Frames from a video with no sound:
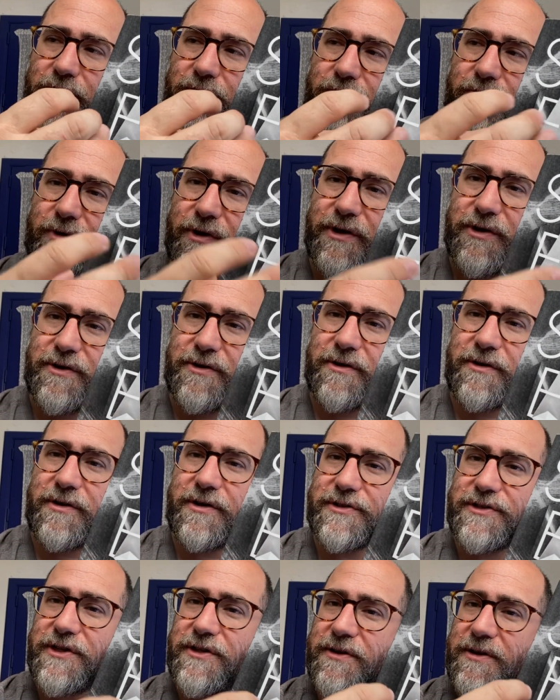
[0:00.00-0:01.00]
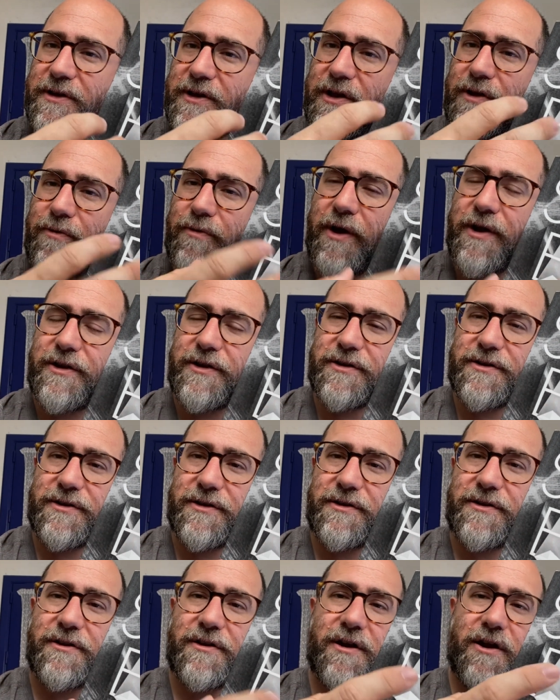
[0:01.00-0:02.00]
reader, because he read it
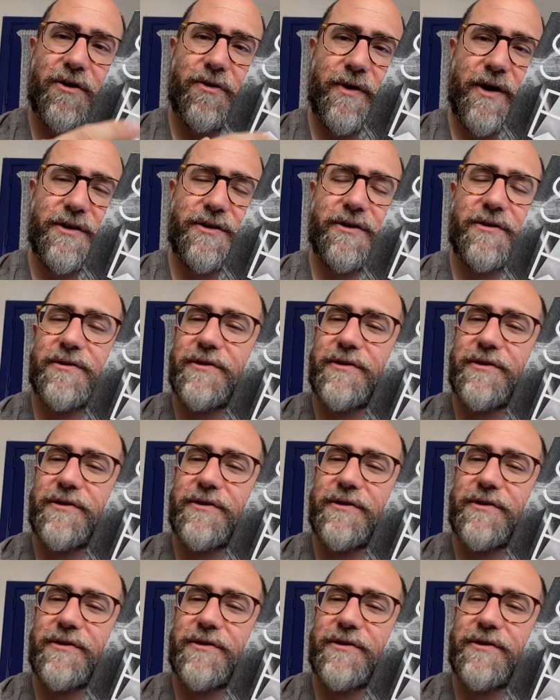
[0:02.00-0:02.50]
in the narrator,